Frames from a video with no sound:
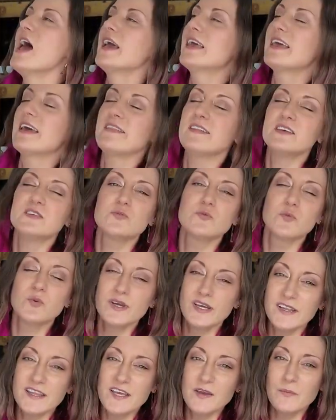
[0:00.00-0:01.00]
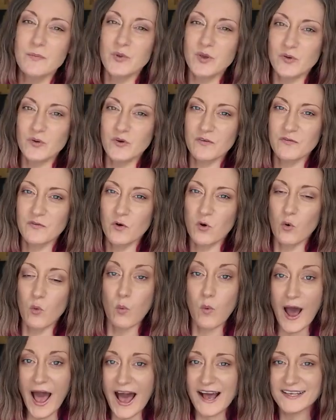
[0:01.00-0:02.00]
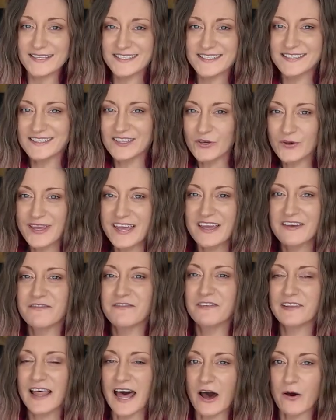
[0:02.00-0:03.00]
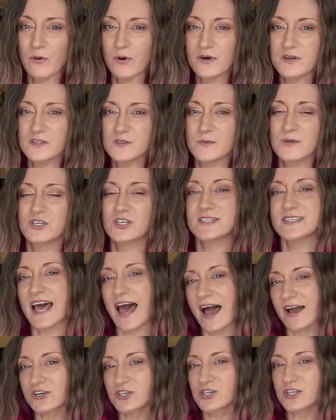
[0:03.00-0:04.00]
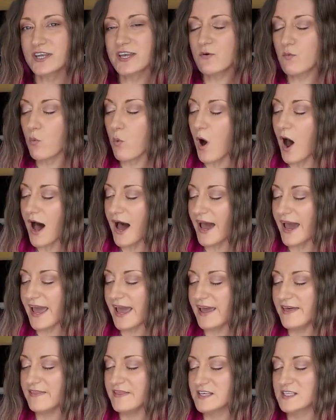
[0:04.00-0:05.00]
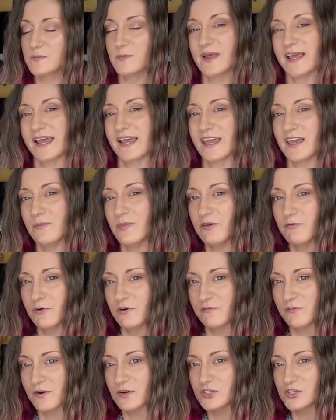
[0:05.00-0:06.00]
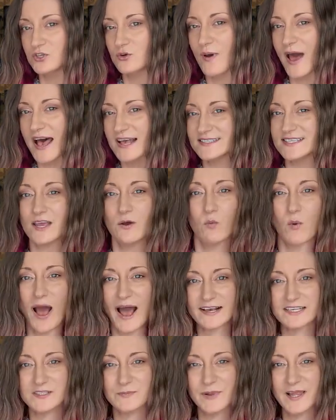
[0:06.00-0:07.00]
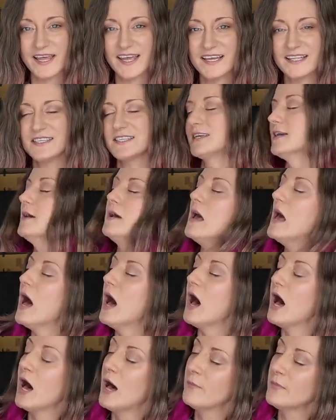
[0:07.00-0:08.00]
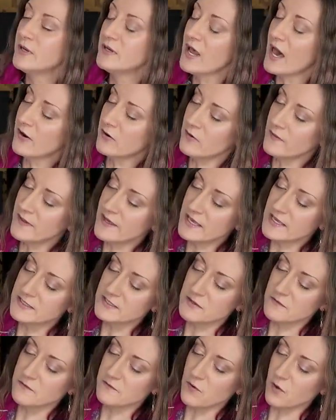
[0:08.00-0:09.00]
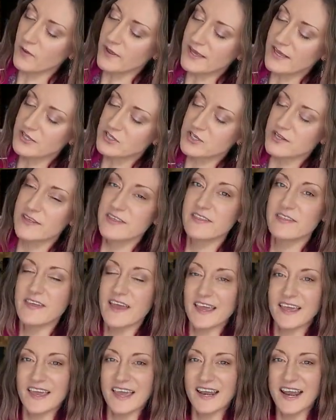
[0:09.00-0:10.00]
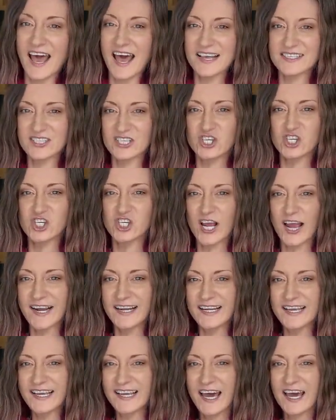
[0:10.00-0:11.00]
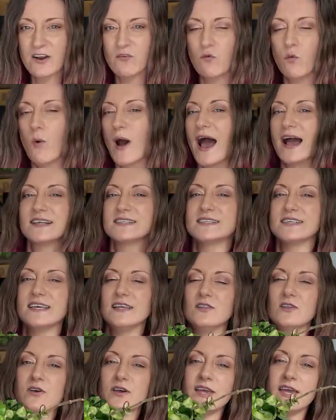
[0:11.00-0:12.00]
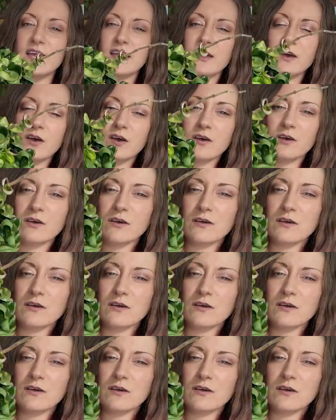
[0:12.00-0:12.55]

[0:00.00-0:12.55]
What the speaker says: get these really beautiful wax looking flowers, which is actually why this plant can be referred to as a wax plant. Not only is the foliage thick and has a shiny kind of waxy looking